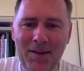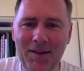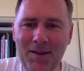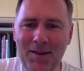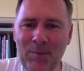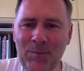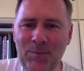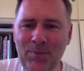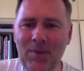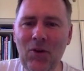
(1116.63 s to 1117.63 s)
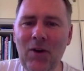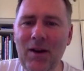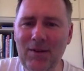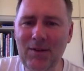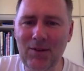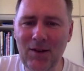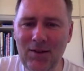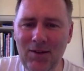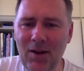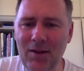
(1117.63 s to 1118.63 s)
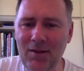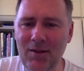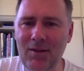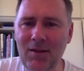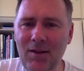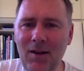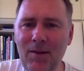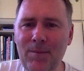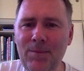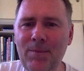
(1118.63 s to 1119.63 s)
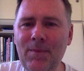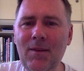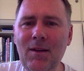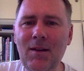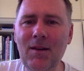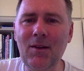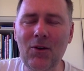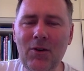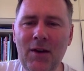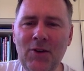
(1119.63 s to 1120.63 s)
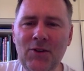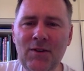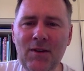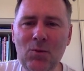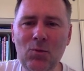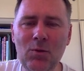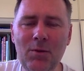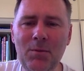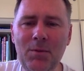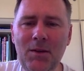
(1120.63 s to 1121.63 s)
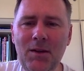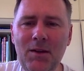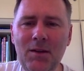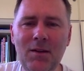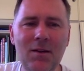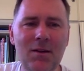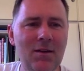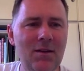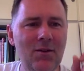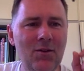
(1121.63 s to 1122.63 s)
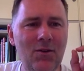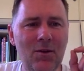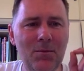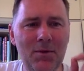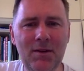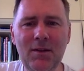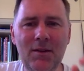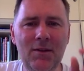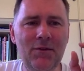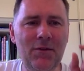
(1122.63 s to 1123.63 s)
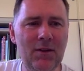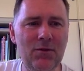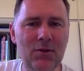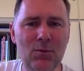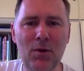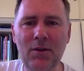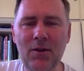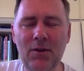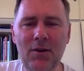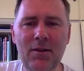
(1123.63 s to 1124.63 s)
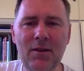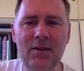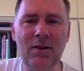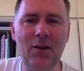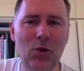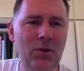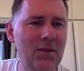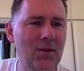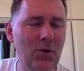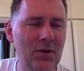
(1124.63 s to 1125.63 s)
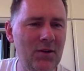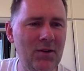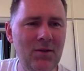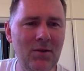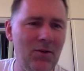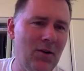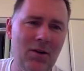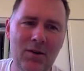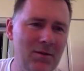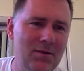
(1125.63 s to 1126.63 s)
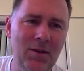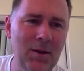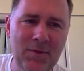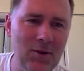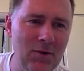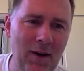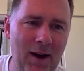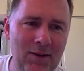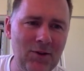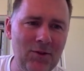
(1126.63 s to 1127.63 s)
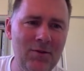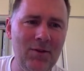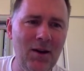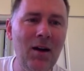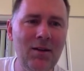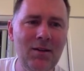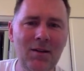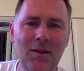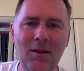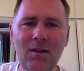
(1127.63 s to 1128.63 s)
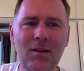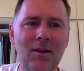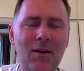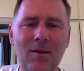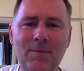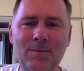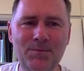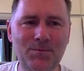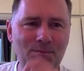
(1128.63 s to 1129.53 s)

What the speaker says: All right, so let's look at this. Collocations that would be completely faithful to one another are things like okie dokie or ipso facto. Yeah. Bon